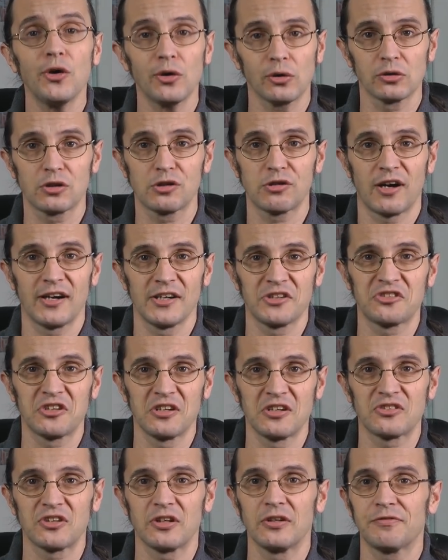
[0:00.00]
oil
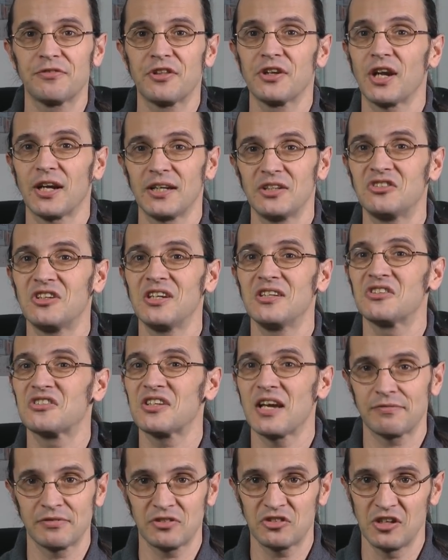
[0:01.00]
crisis of the
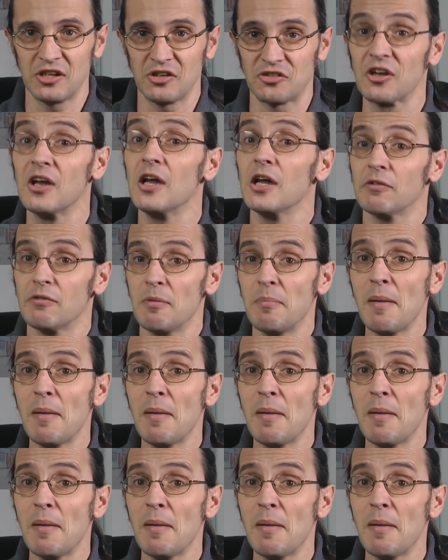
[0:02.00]
1970s.